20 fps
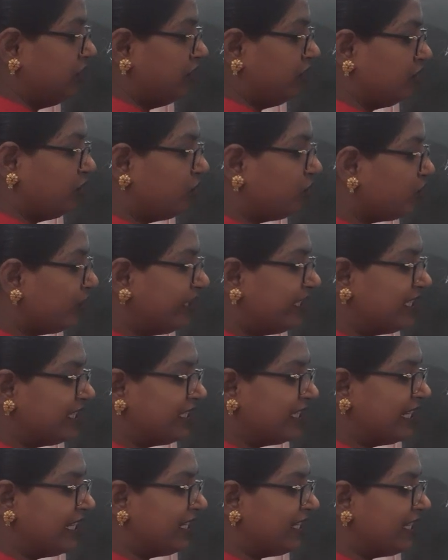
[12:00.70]
Though it is
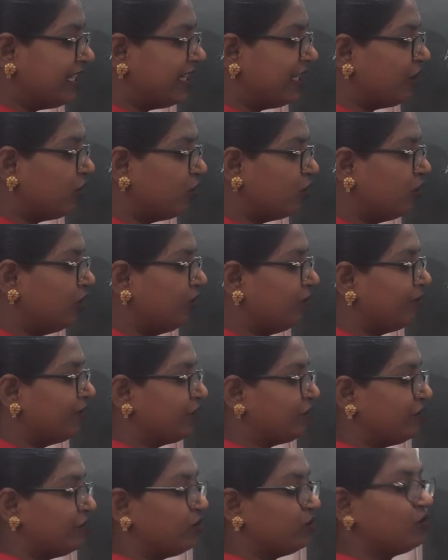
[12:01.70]
ending in o, but
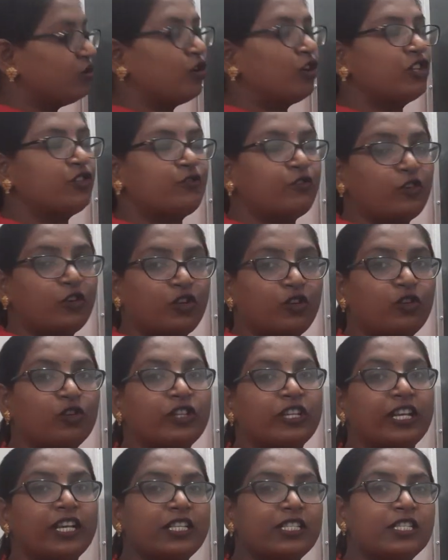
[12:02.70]
we do not follow
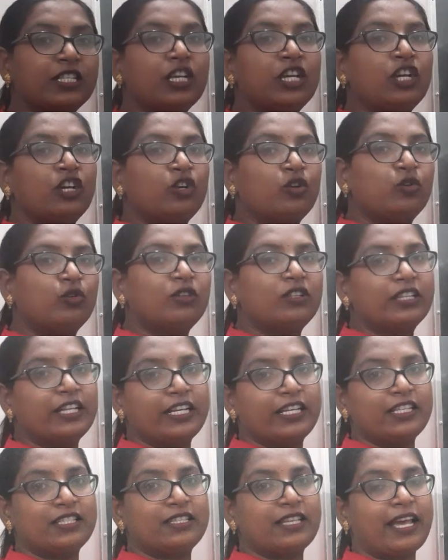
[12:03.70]
this rule.
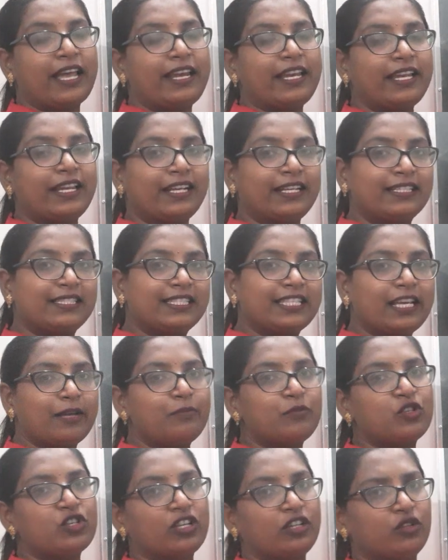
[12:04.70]
There is an
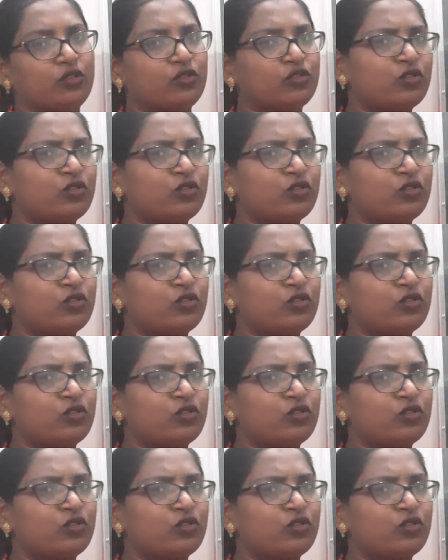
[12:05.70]
exemption.